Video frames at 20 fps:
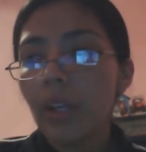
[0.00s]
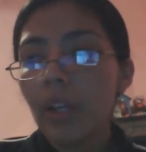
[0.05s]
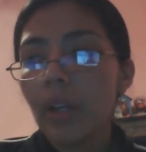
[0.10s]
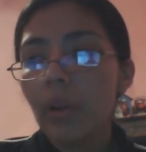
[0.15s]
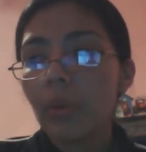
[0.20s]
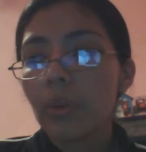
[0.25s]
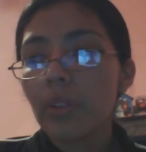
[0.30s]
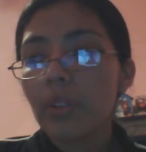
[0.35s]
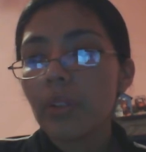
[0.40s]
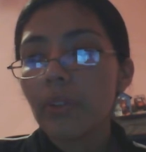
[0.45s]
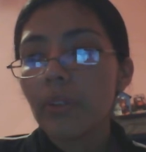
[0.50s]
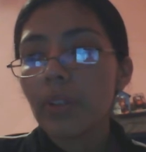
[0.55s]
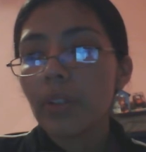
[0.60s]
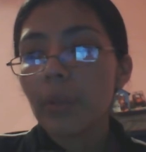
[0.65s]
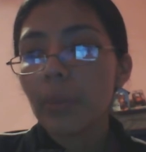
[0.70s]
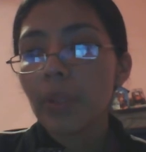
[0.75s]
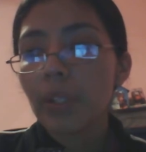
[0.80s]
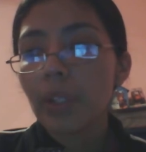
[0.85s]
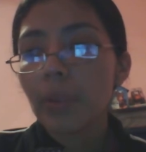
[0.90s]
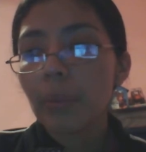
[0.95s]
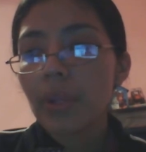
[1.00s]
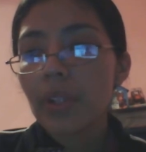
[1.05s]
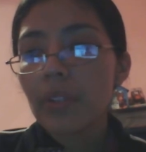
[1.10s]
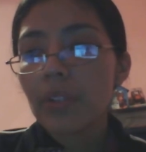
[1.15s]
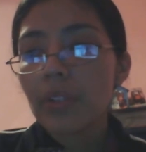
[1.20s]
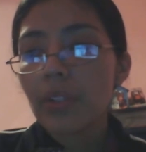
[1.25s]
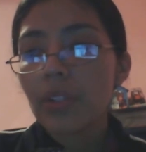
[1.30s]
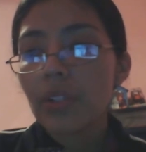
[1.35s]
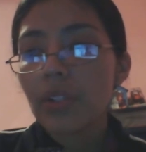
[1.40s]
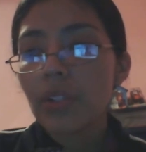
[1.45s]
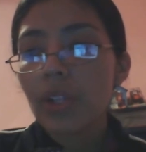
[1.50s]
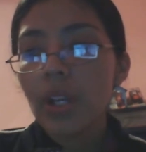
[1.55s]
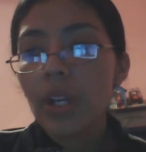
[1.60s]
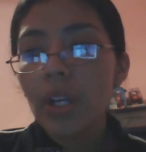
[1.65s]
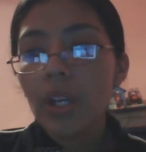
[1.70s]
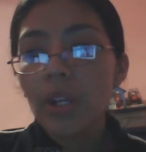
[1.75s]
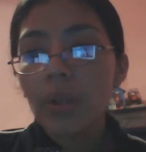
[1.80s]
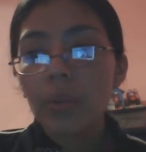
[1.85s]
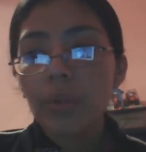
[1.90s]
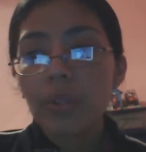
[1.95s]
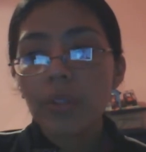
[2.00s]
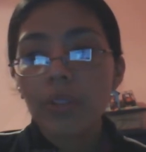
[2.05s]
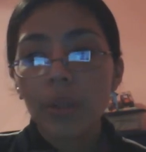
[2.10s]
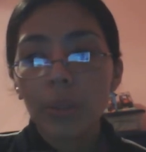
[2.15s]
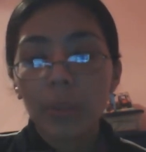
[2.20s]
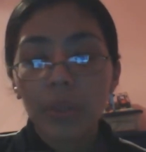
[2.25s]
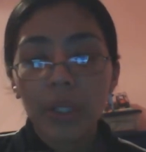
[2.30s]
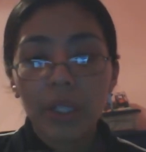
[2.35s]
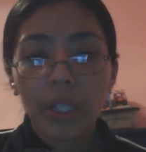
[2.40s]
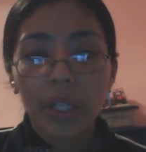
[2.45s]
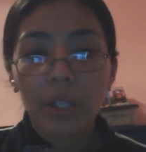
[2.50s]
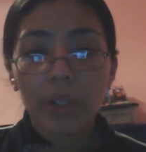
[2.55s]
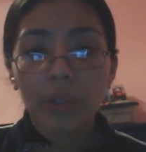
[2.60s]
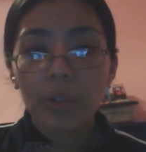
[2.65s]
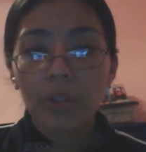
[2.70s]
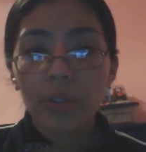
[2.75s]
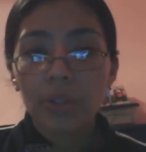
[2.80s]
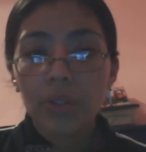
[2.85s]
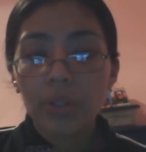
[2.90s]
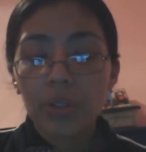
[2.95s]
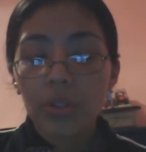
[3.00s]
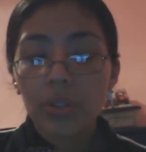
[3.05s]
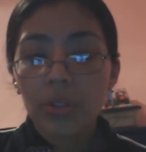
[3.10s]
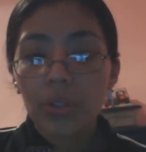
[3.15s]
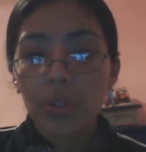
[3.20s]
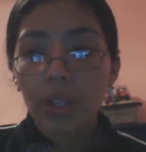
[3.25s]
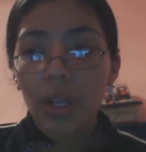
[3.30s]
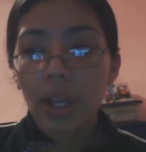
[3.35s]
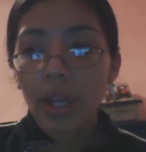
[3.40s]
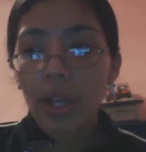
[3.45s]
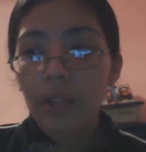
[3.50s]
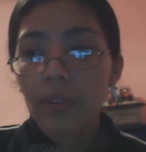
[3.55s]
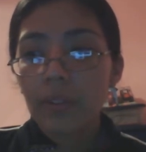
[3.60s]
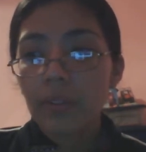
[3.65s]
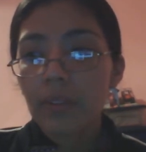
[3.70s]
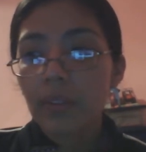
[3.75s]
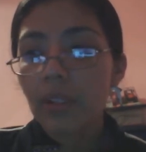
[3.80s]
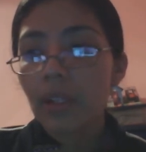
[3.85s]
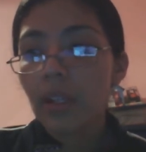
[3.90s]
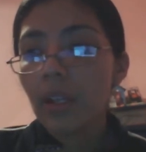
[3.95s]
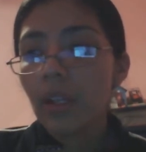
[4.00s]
When developing a message, risk communicators should ask,